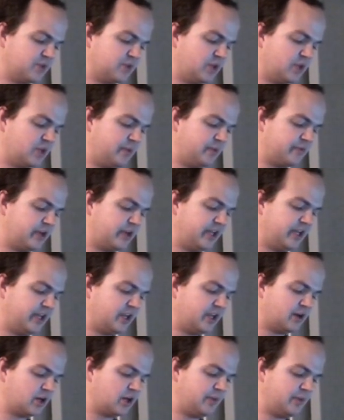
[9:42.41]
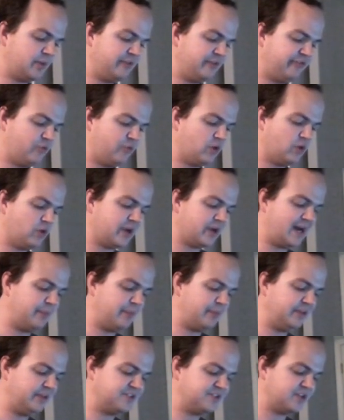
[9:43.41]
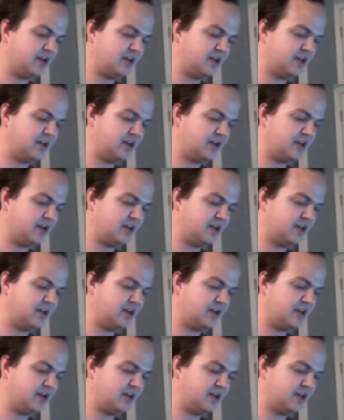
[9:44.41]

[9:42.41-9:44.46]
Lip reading: we're going to be running are going to be 4 copies